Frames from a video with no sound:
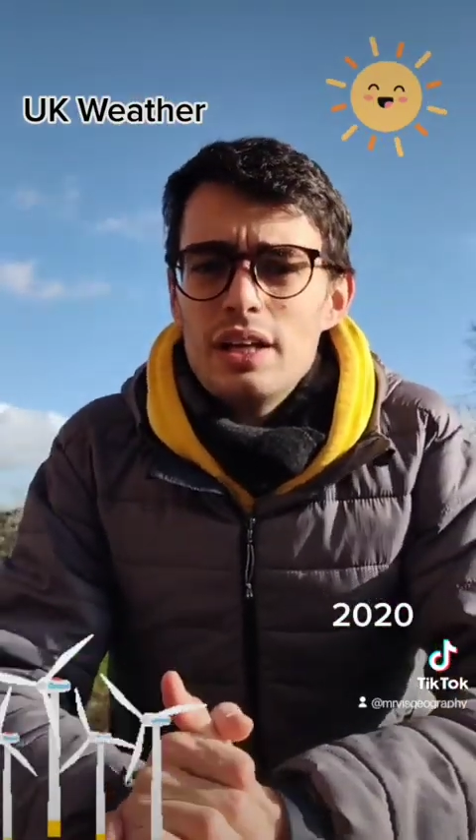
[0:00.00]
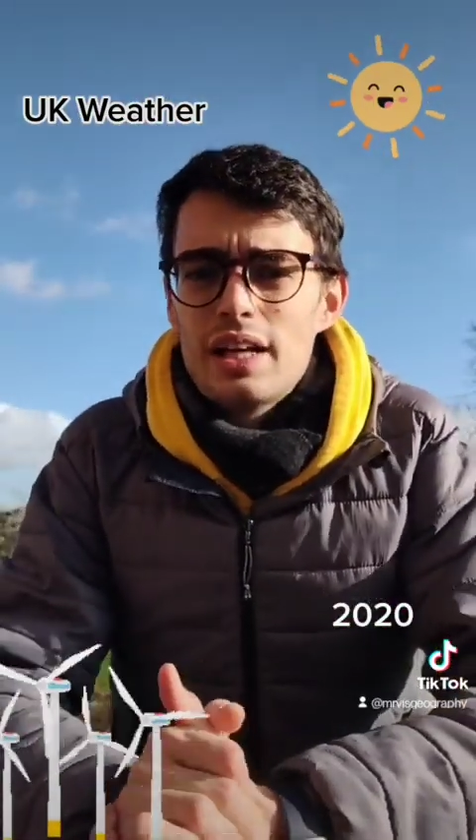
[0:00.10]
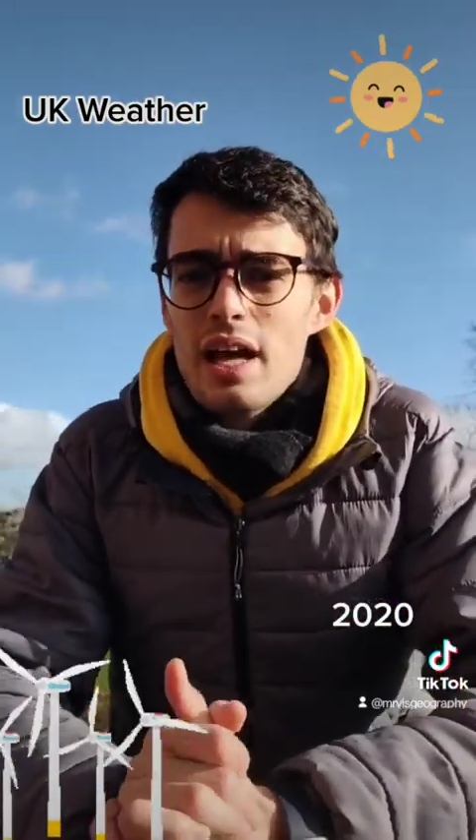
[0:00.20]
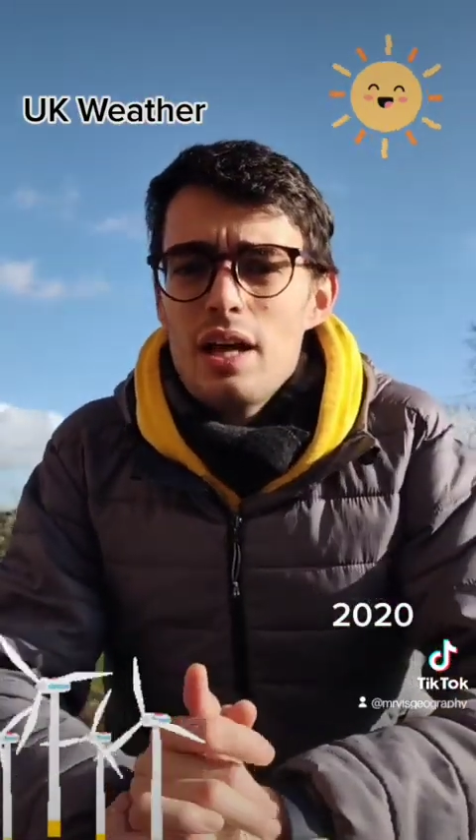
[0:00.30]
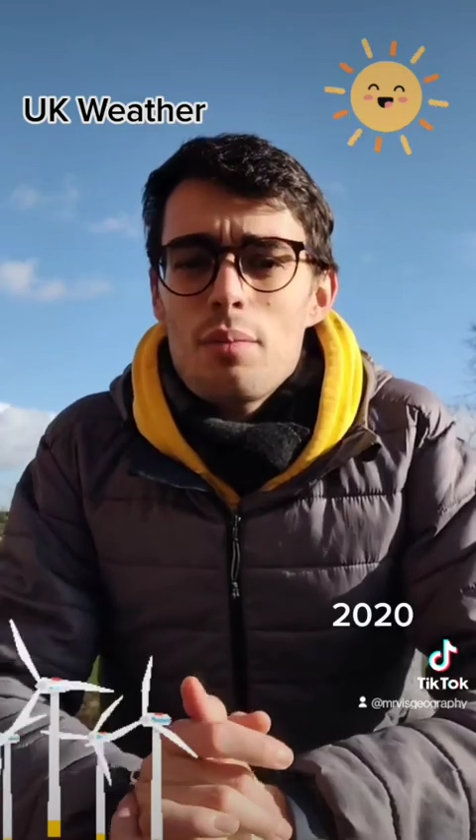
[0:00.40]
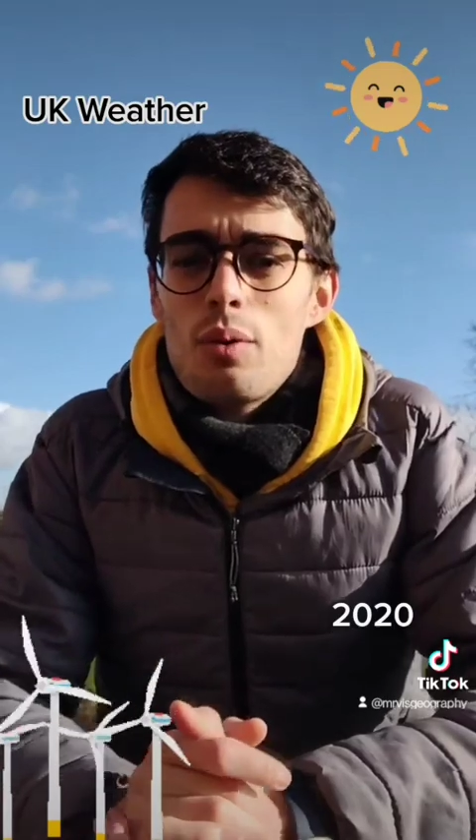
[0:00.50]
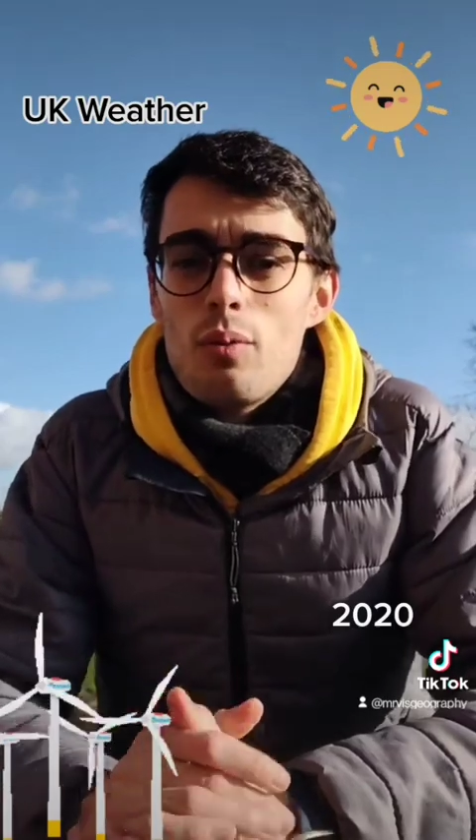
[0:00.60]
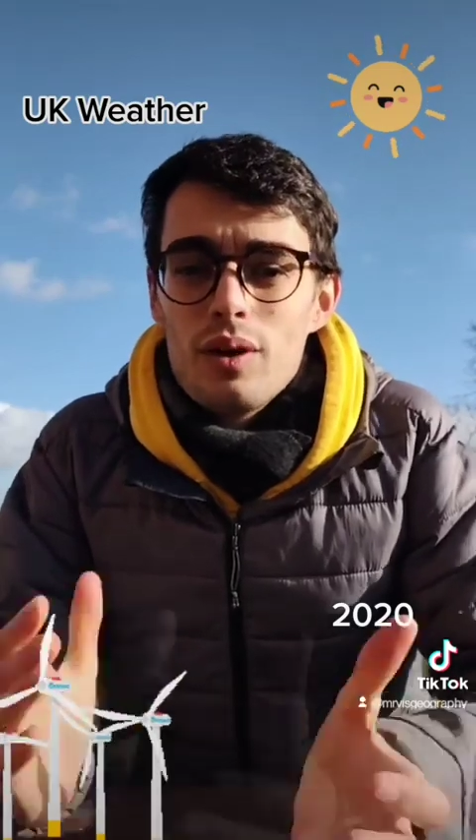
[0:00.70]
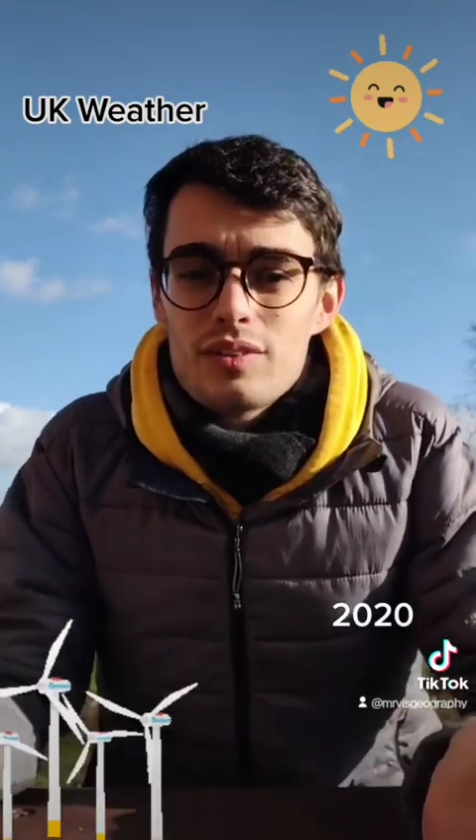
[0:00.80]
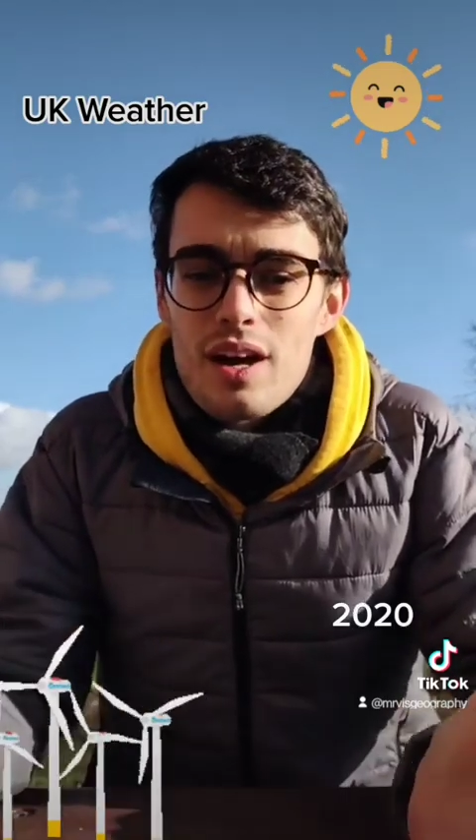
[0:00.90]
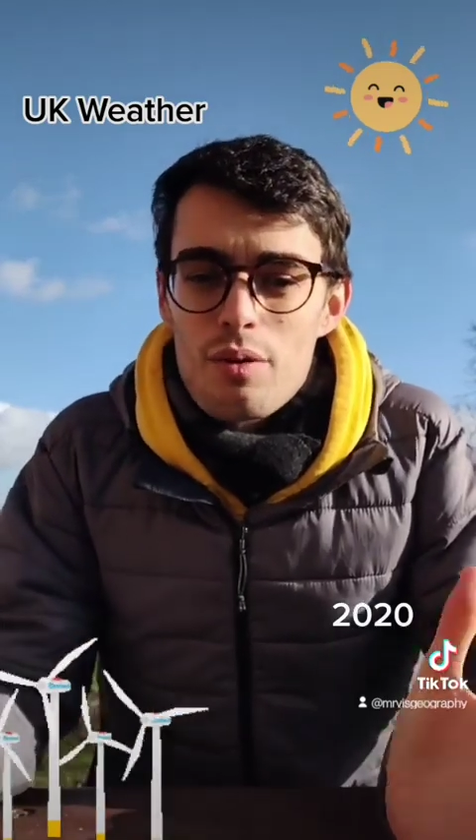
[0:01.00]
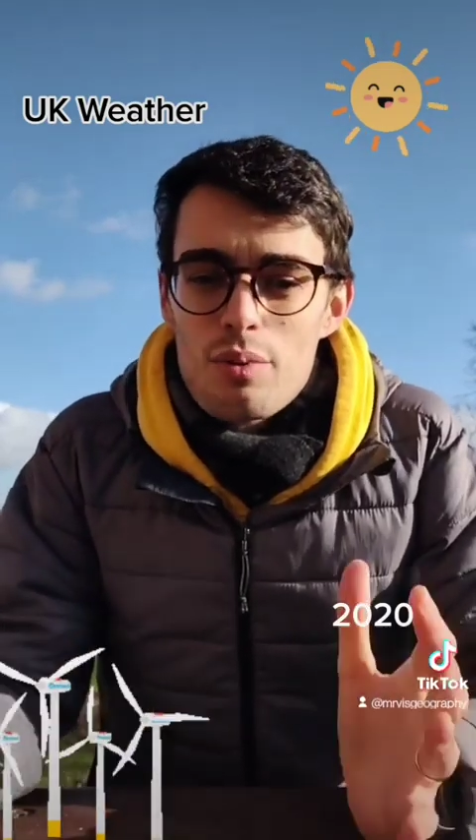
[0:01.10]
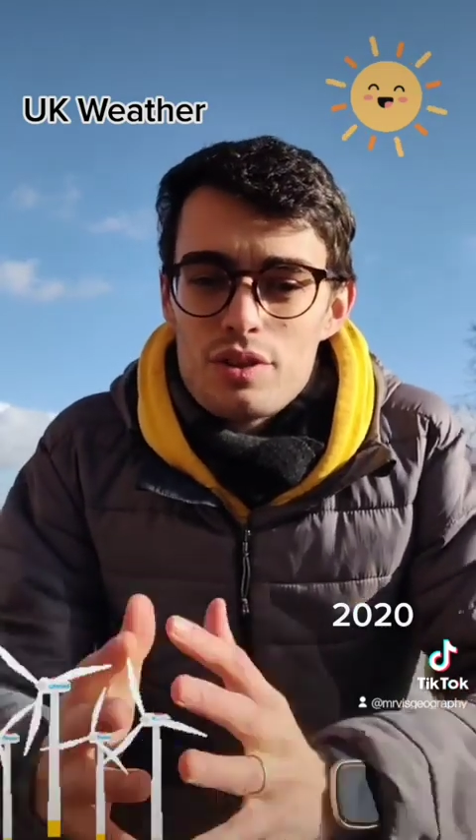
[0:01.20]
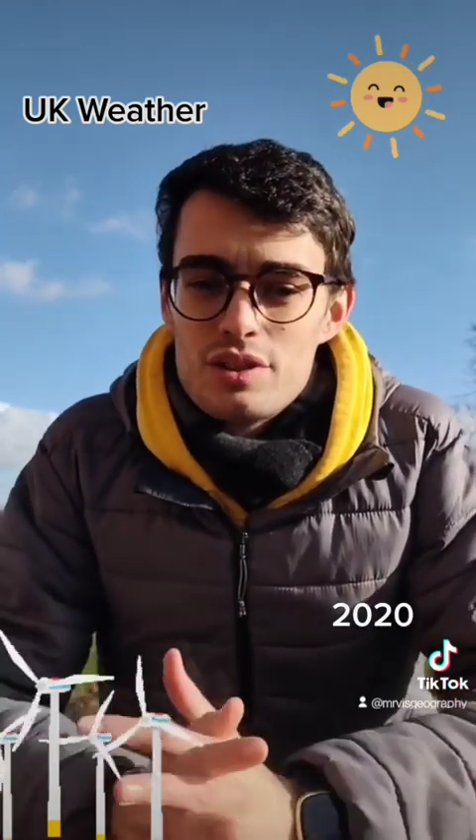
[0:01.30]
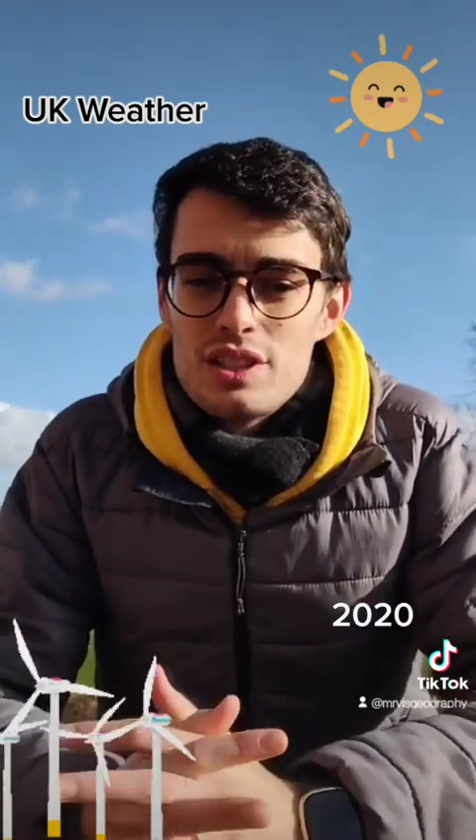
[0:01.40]
Okay, but whilst the high
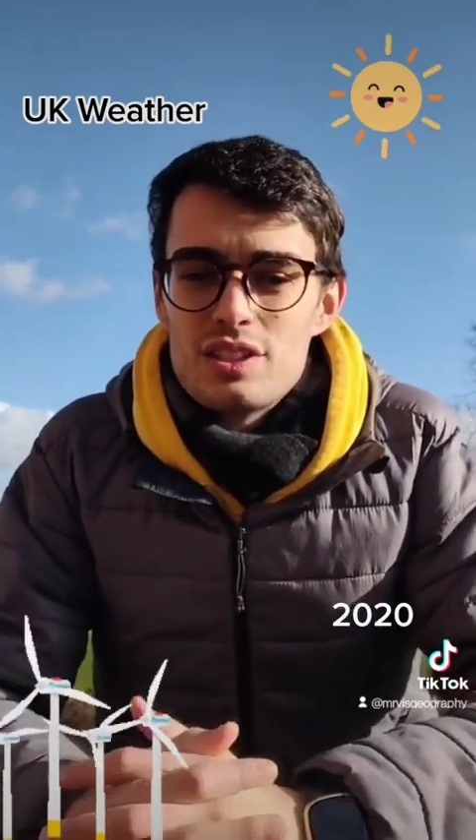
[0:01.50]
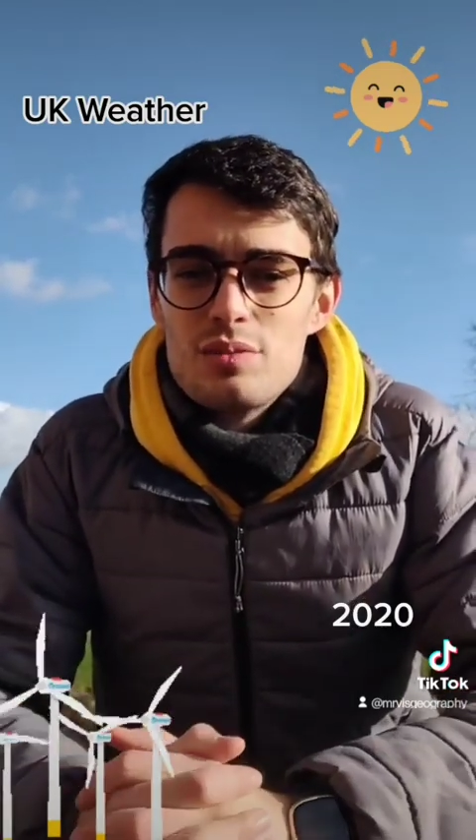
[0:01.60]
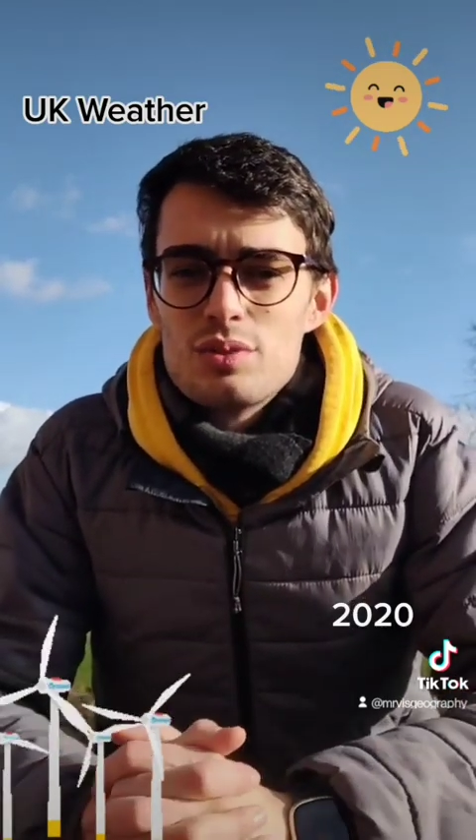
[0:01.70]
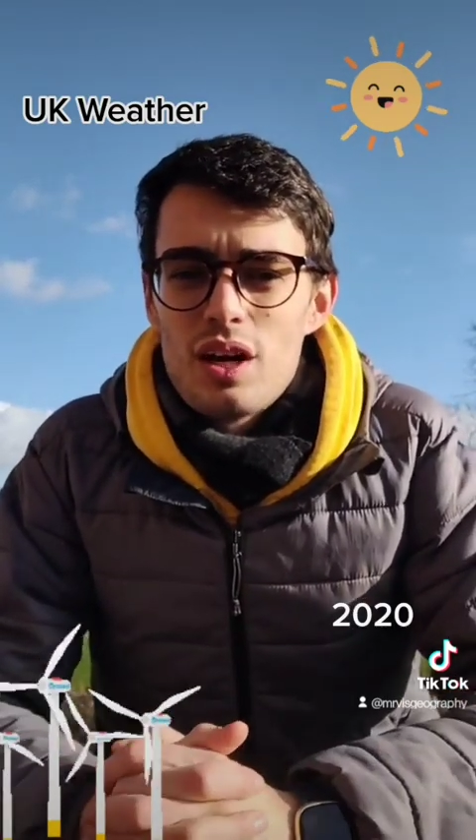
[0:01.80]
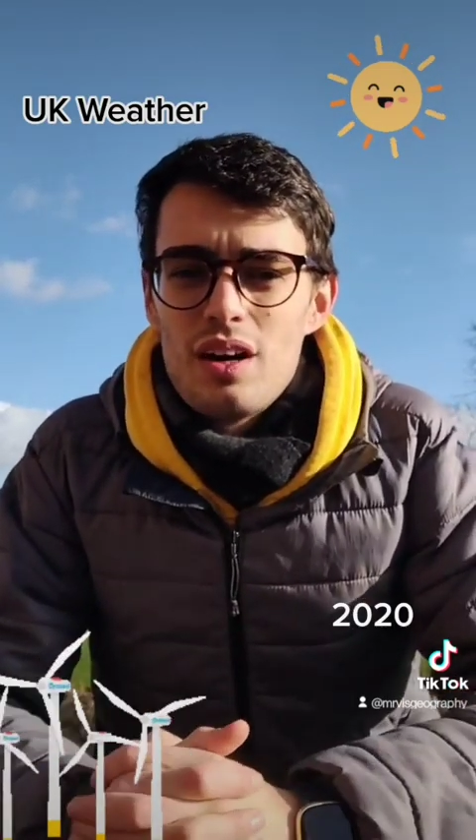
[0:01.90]
pressure systems